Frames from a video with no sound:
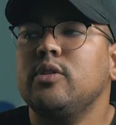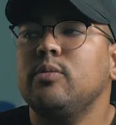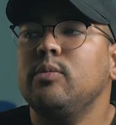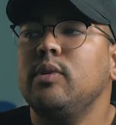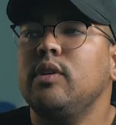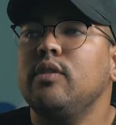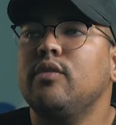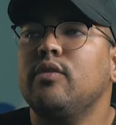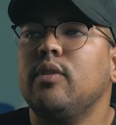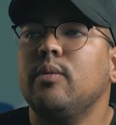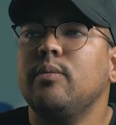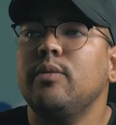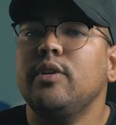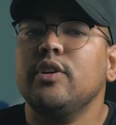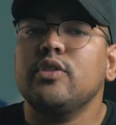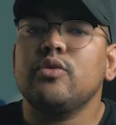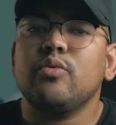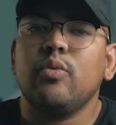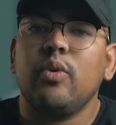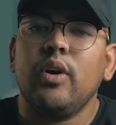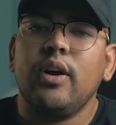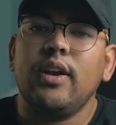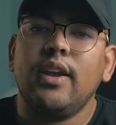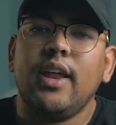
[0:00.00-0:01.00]
to me from
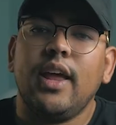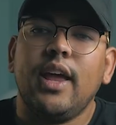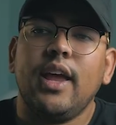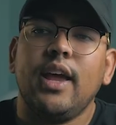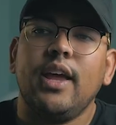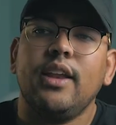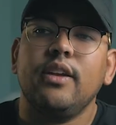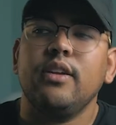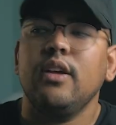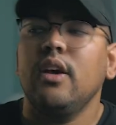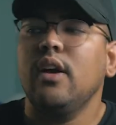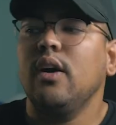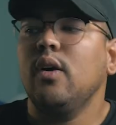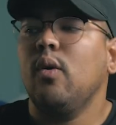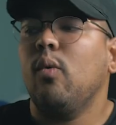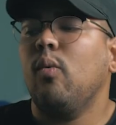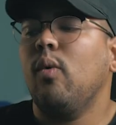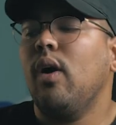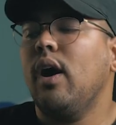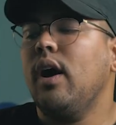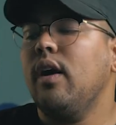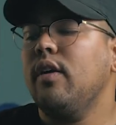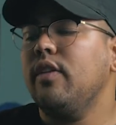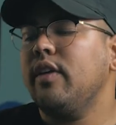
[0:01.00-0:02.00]
this one, and
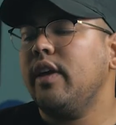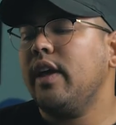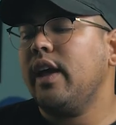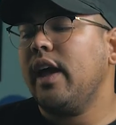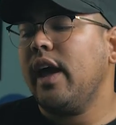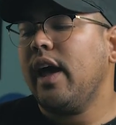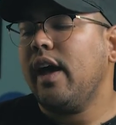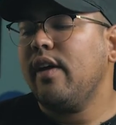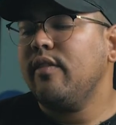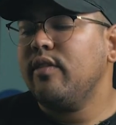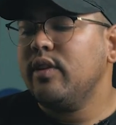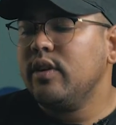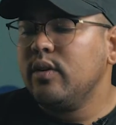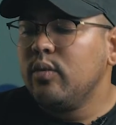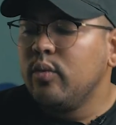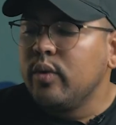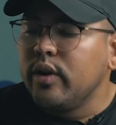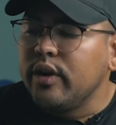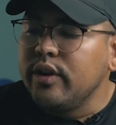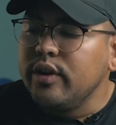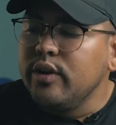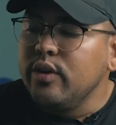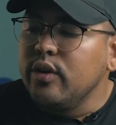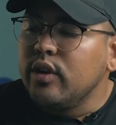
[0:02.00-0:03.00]
while they have it
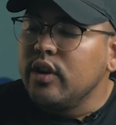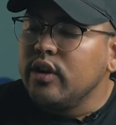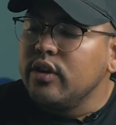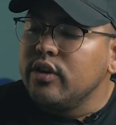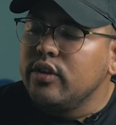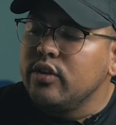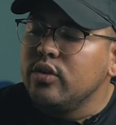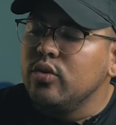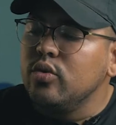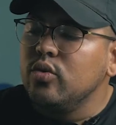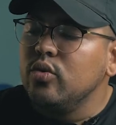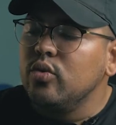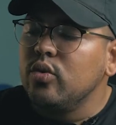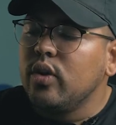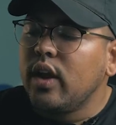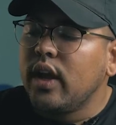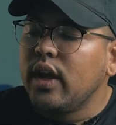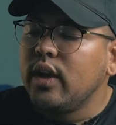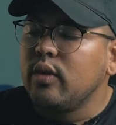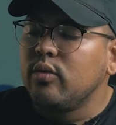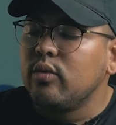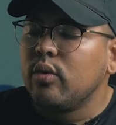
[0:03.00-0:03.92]
where you can do a